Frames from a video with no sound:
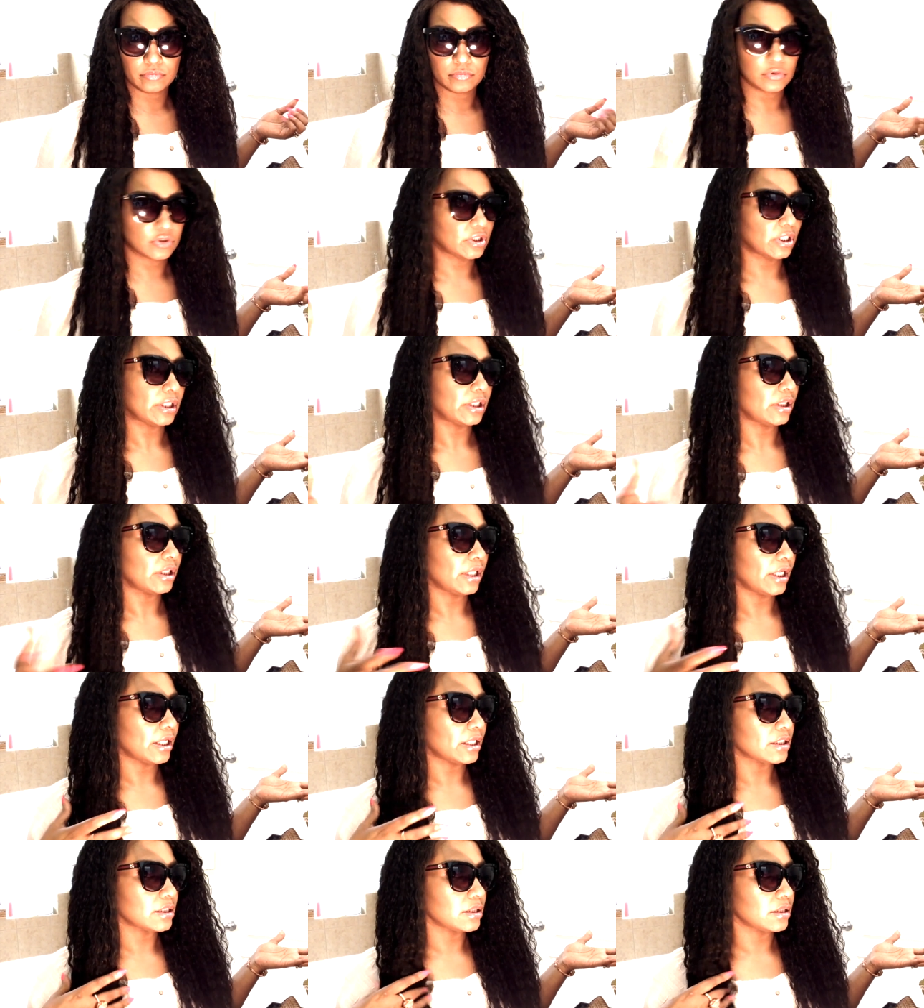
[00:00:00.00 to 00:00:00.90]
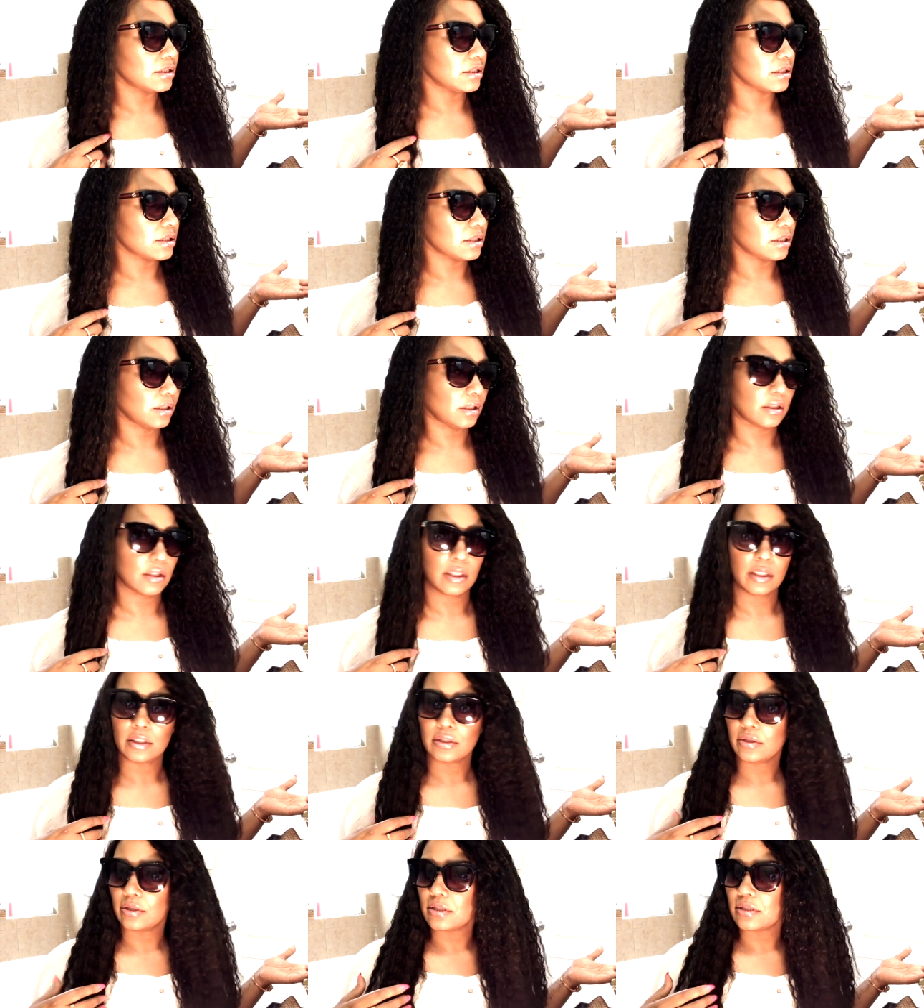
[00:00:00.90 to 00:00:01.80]
sunglasses and
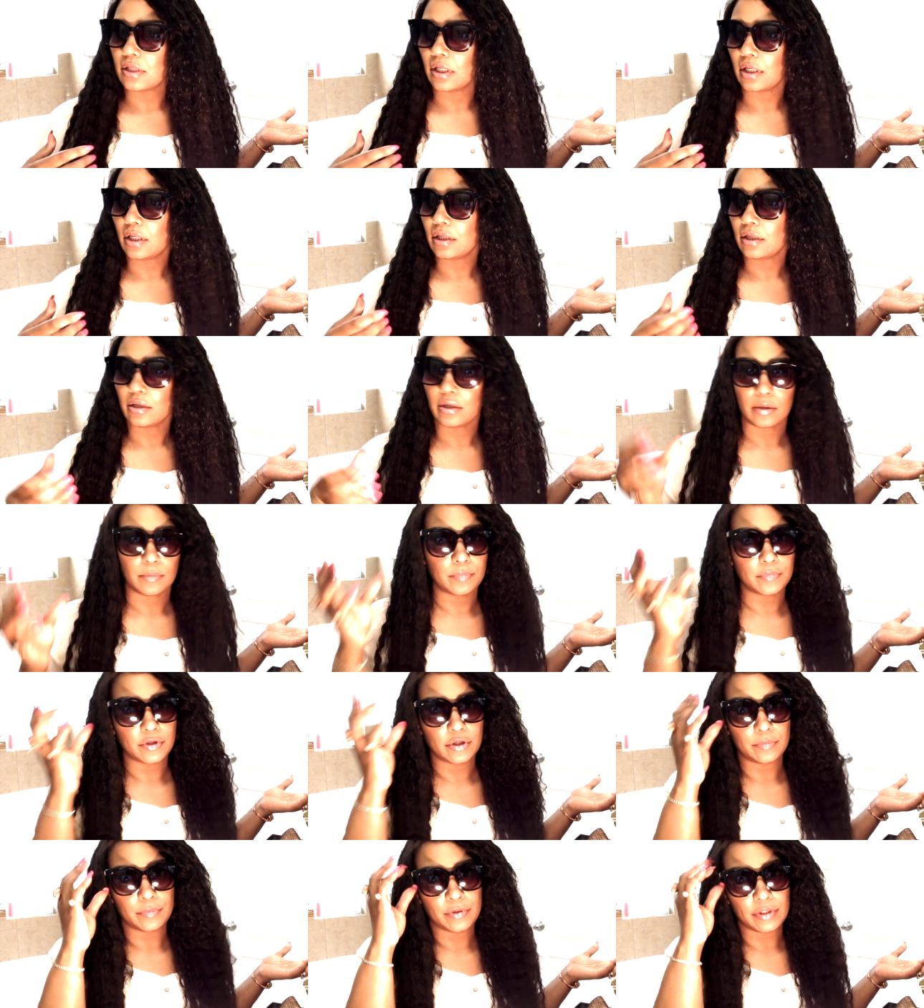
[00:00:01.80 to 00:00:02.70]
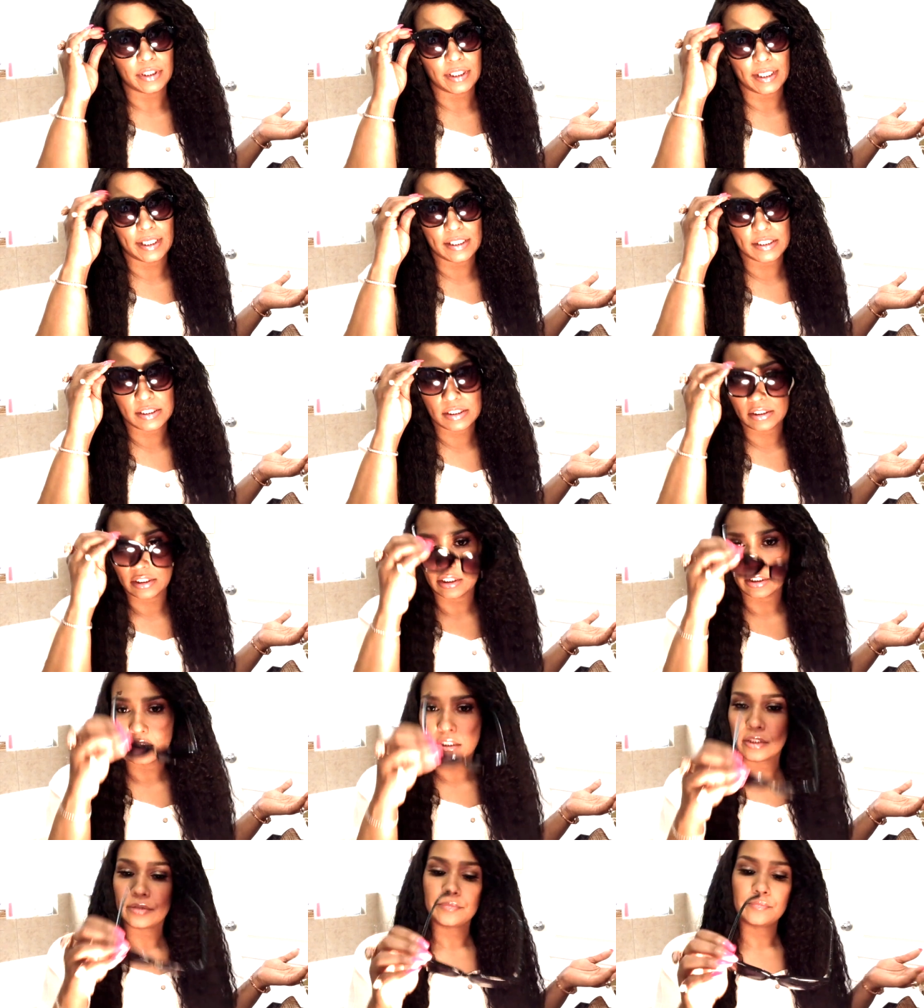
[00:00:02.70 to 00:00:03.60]
they just are they're
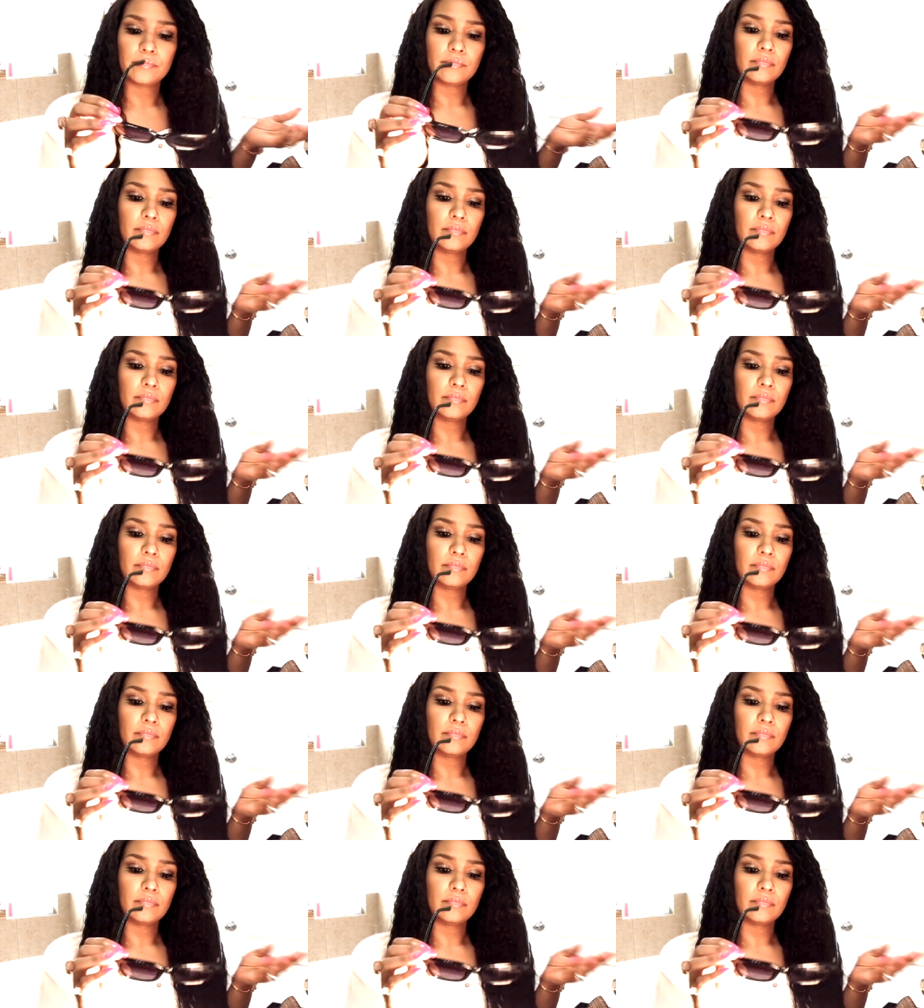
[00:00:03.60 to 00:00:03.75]
plastic.